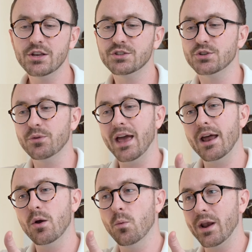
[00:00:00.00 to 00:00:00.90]
so
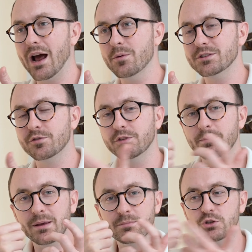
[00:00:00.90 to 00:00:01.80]
that when I was
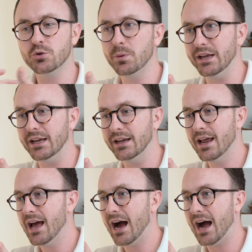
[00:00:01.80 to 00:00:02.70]
flipping
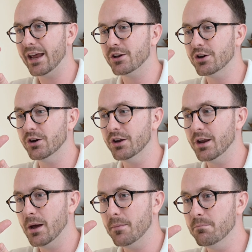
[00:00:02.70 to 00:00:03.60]
between, I
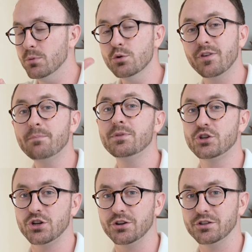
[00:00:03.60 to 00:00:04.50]
could move up the
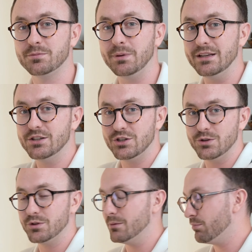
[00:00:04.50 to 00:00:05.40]
shutter speed to
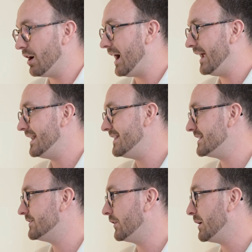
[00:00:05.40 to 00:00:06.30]
shoot the bride in
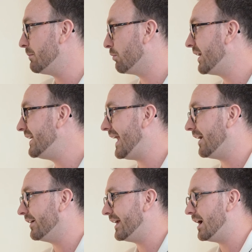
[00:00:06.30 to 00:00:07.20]
this very bright
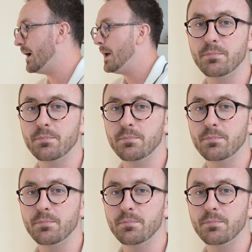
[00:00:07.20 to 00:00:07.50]
area.